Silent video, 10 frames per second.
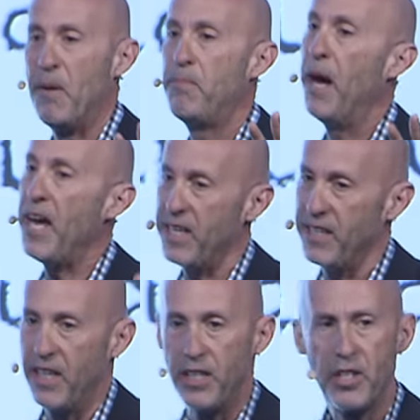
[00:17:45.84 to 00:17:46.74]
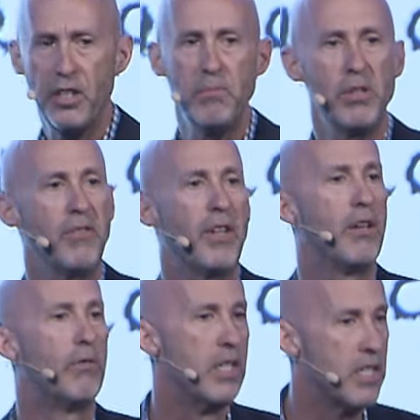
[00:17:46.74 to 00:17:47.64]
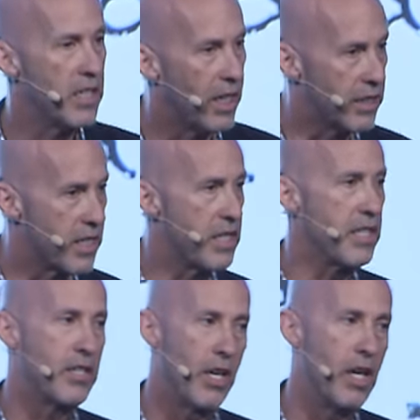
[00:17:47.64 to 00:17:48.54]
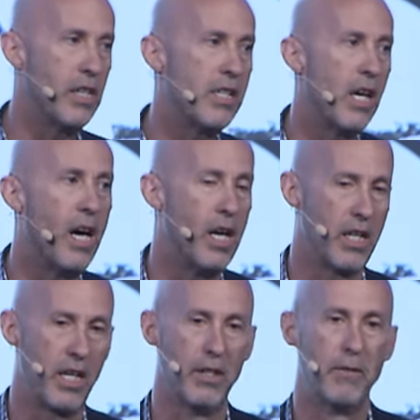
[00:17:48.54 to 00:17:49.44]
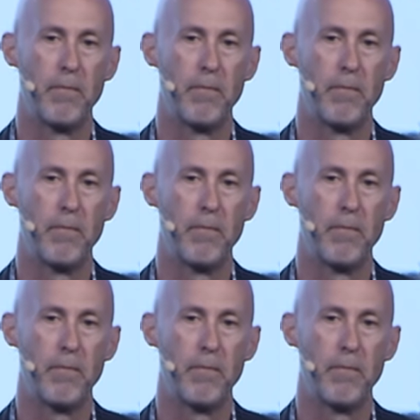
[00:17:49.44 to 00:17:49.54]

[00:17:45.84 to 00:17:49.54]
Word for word: But in terms of their results, it's hard to argue.